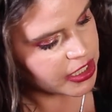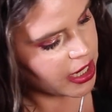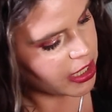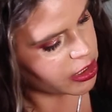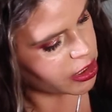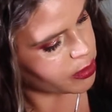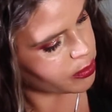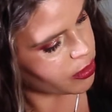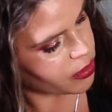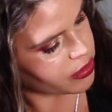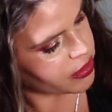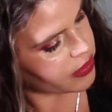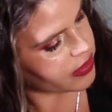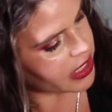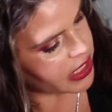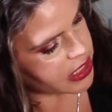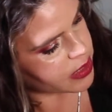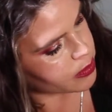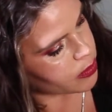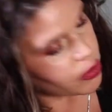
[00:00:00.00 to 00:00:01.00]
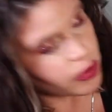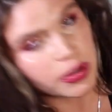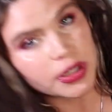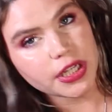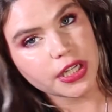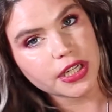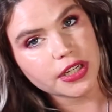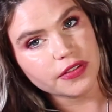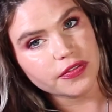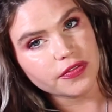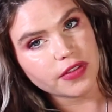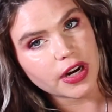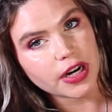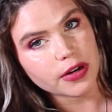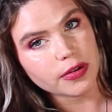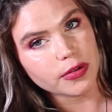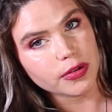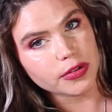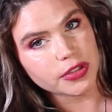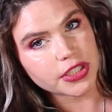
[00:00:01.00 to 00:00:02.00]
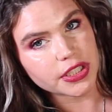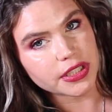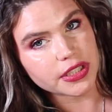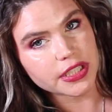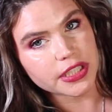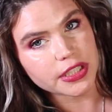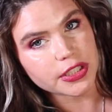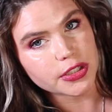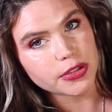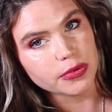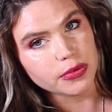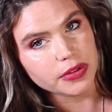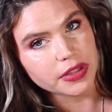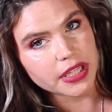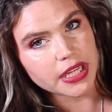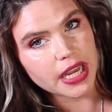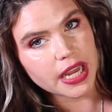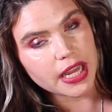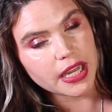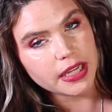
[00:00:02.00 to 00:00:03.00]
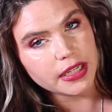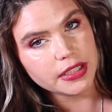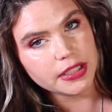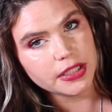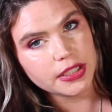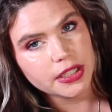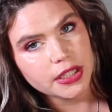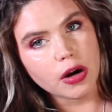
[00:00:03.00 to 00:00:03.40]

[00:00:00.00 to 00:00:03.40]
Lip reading: Actually, both of these, Mochi and Fire OG, these 2 on the end,